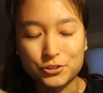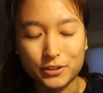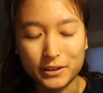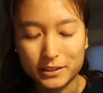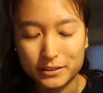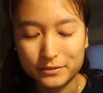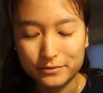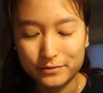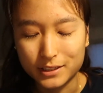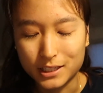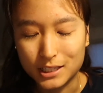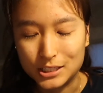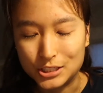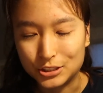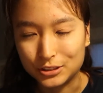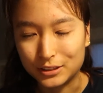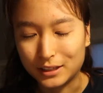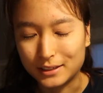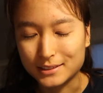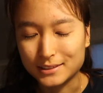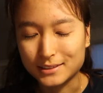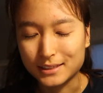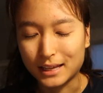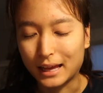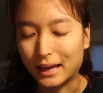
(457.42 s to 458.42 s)
trying to finish it
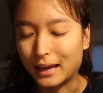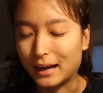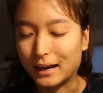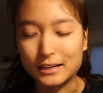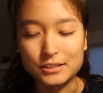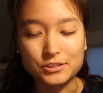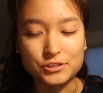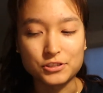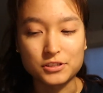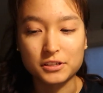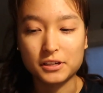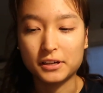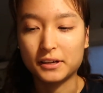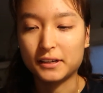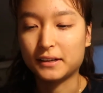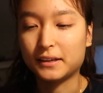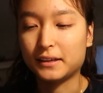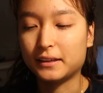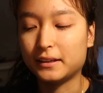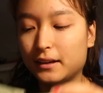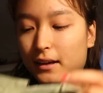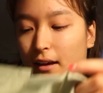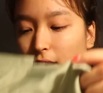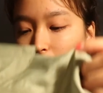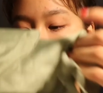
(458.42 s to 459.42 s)
last night. I just
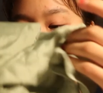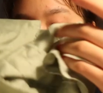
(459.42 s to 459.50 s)
couldn't.